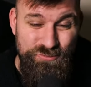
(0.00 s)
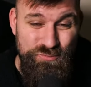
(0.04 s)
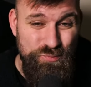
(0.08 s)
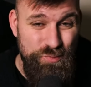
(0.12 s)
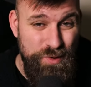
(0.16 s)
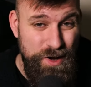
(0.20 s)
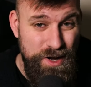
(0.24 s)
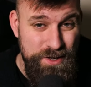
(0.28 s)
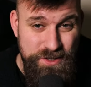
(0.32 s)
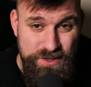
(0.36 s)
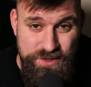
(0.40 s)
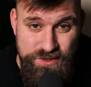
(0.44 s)

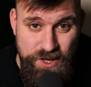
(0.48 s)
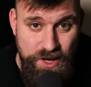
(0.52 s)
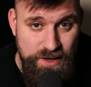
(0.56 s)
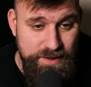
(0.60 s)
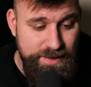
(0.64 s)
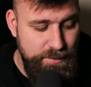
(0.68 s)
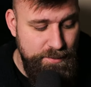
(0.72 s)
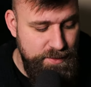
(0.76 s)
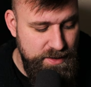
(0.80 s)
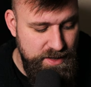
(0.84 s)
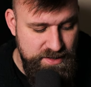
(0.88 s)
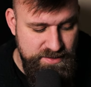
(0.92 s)
I just don't
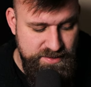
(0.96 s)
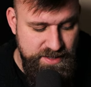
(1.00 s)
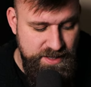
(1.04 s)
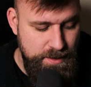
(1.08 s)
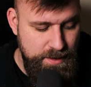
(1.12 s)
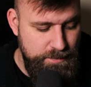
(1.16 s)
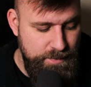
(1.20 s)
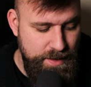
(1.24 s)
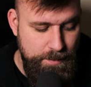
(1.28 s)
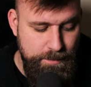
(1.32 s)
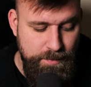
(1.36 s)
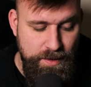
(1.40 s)
think we're going to see
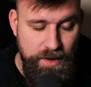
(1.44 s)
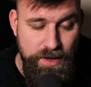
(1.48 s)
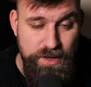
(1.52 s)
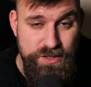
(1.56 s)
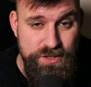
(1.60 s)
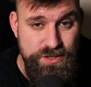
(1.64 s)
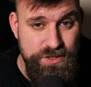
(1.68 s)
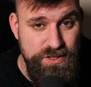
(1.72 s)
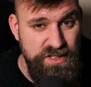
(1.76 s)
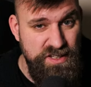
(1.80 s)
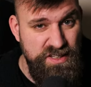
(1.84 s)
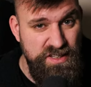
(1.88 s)
them that
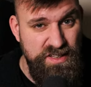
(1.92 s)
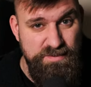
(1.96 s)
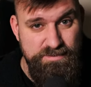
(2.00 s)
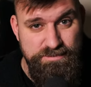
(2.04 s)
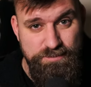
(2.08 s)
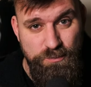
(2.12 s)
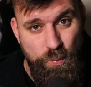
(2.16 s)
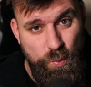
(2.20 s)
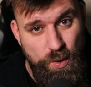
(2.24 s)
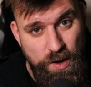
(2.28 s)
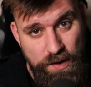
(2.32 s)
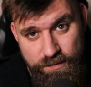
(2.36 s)
much.
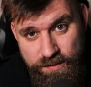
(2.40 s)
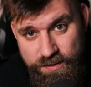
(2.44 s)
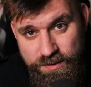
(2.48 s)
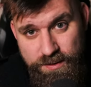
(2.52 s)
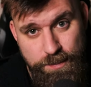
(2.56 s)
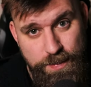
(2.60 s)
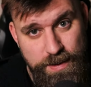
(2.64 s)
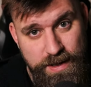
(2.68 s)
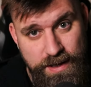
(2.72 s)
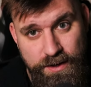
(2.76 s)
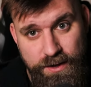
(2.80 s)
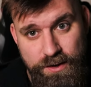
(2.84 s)
Wyvern's
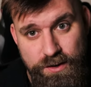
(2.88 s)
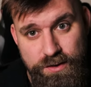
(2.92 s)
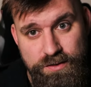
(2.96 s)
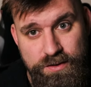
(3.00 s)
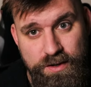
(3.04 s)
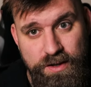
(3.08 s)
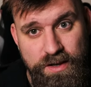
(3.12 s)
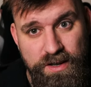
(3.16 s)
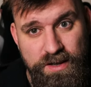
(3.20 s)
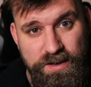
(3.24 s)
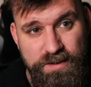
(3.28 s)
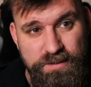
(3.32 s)
a big
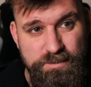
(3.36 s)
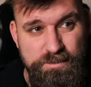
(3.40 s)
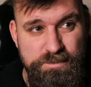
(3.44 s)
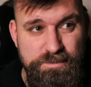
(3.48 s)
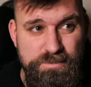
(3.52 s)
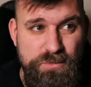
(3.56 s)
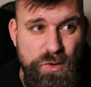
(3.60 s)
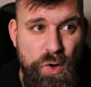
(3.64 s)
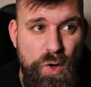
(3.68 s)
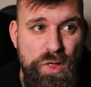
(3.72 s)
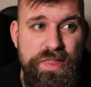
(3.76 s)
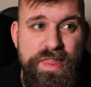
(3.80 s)
loser.
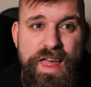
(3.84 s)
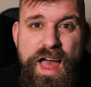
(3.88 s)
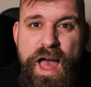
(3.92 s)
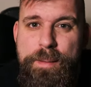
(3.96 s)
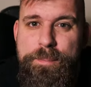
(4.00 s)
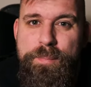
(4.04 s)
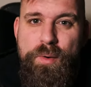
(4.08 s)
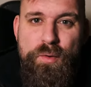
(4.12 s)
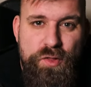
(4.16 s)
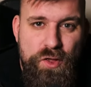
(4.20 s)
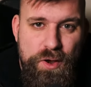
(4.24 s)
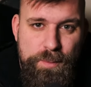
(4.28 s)
Not
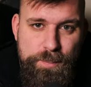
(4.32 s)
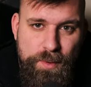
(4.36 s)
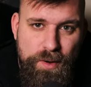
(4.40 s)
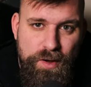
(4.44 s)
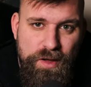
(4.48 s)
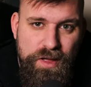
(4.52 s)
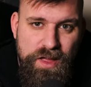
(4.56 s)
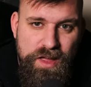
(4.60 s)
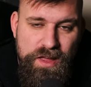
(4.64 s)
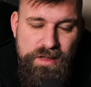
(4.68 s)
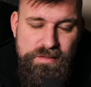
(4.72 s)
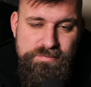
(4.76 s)
that bothered
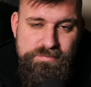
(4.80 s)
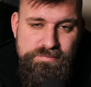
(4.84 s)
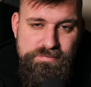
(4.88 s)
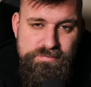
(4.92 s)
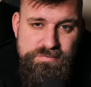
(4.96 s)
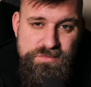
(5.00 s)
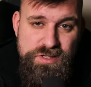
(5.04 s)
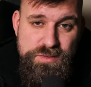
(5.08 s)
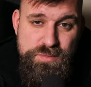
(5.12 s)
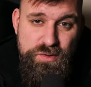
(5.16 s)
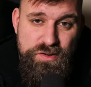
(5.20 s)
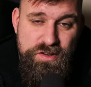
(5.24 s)
by it,
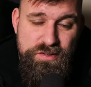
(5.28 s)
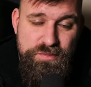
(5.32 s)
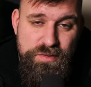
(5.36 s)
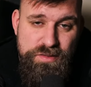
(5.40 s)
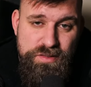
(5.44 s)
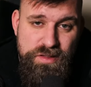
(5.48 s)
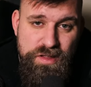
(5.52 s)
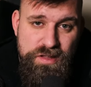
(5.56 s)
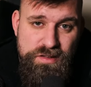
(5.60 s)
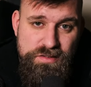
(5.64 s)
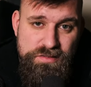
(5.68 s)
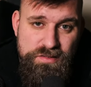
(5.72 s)
to be honest
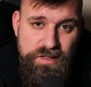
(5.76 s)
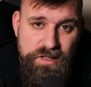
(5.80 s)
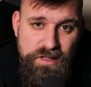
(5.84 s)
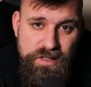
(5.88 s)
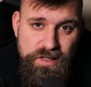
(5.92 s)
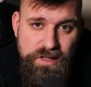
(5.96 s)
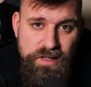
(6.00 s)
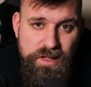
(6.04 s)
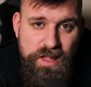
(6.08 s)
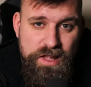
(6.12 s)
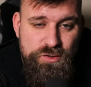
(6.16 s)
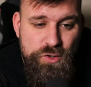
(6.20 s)
with you.
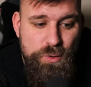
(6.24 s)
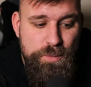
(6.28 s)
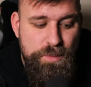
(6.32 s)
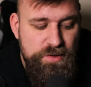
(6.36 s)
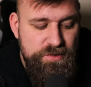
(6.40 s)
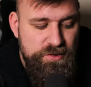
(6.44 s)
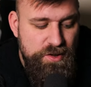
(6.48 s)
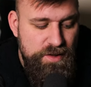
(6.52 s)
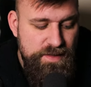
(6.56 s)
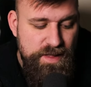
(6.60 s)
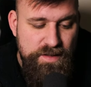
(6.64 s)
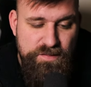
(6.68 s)
It's
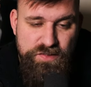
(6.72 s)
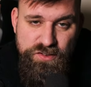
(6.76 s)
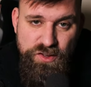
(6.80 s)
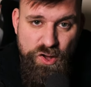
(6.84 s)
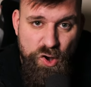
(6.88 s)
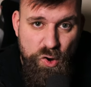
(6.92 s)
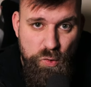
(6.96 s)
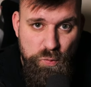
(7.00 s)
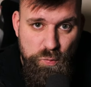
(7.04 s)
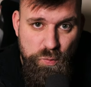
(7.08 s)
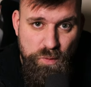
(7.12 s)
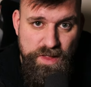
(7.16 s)
almost like they've
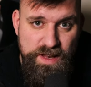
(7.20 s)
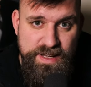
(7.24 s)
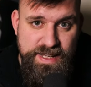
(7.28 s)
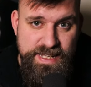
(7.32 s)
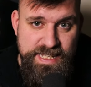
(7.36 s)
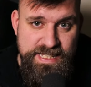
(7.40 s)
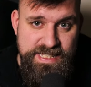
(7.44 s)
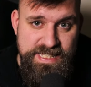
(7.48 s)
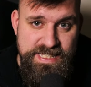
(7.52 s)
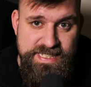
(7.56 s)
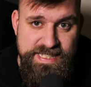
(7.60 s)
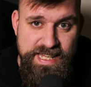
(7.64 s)
sold what they
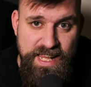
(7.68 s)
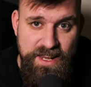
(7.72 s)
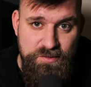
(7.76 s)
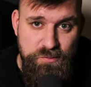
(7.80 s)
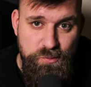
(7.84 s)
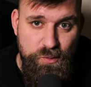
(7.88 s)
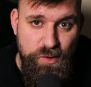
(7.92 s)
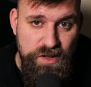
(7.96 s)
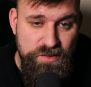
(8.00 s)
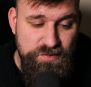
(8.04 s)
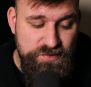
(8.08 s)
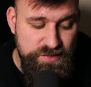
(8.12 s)
needed to sell
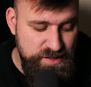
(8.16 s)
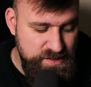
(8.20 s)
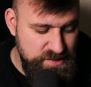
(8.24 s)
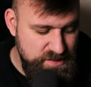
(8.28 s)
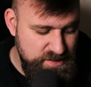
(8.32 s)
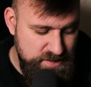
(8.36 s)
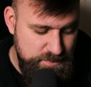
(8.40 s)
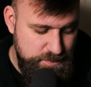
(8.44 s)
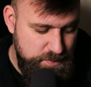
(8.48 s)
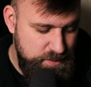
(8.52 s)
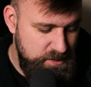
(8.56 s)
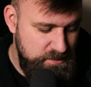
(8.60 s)
of
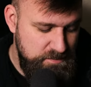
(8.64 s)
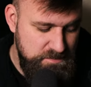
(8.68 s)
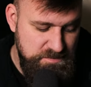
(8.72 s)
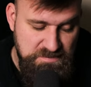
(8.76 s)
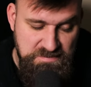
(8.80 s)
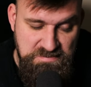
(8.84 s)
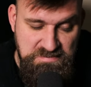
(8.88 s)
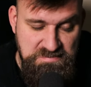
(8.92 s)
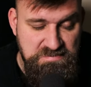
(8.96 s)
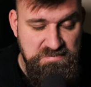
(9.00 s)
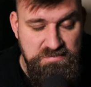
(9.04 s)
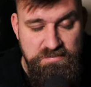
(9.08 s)
Wyverns, but
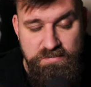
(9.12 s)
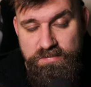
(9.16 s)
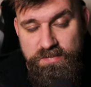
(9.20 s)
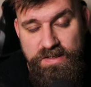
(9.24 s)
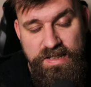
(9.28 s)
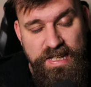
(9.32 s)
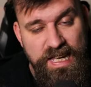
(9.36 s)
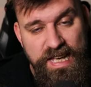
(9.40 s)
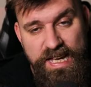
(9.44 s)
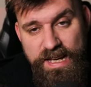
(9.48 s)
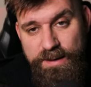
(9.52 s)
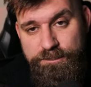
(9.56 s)

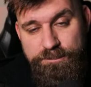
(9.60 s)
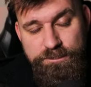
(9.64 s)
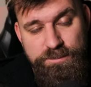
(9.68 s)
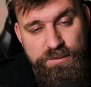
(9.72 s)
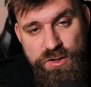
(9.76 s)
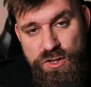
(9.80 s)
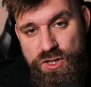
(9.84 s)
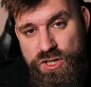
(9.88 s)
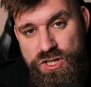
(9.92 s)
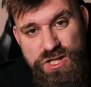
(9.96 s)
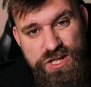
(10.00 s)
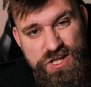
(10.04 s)
yeah,
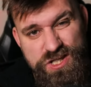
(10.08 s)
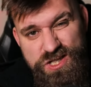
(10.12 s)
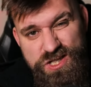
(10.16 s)
you